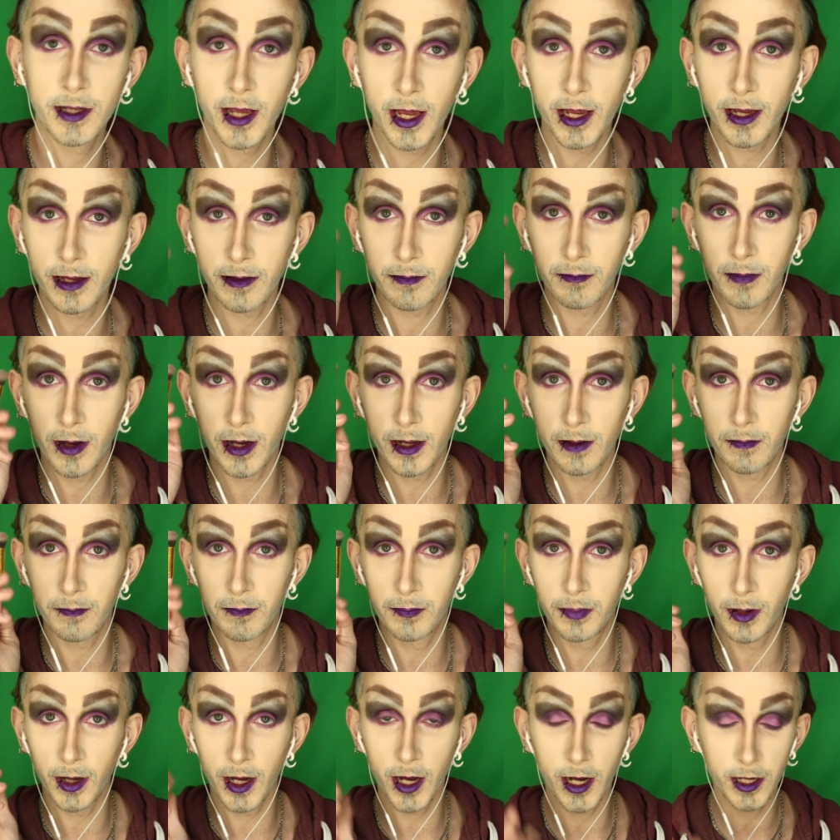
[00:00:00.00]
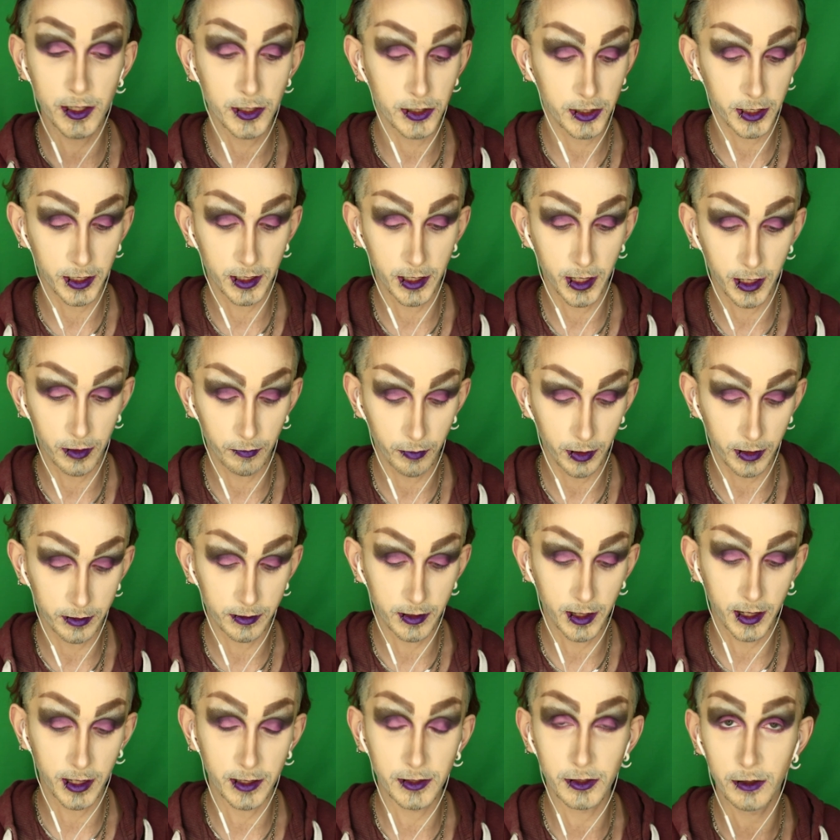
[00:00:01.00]
take my brush and I will
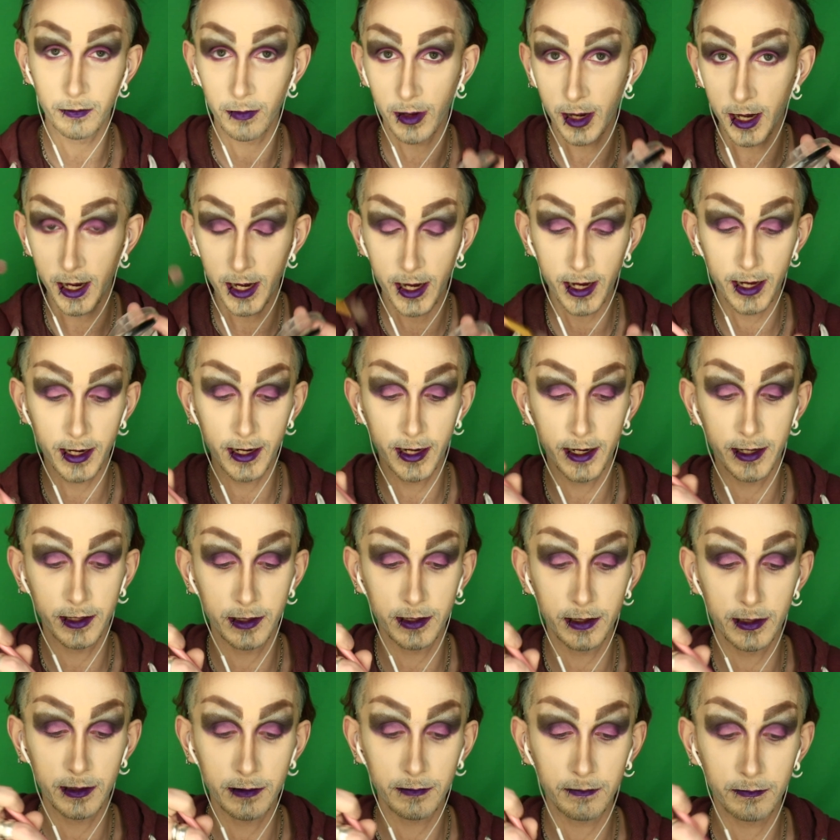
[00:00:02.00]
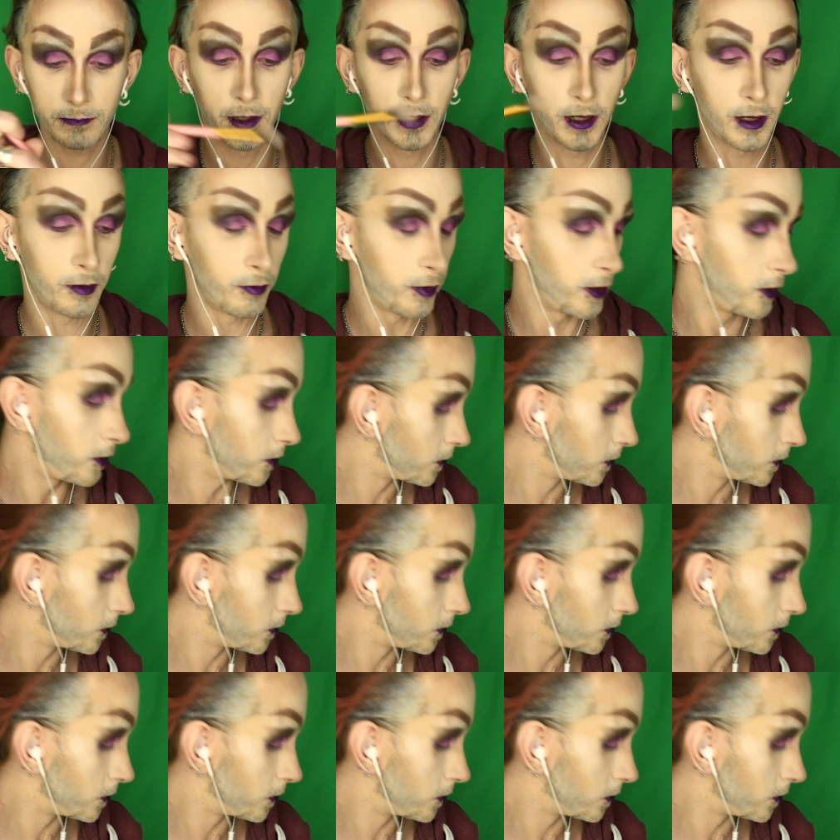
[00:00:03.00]
take some highlighter and I will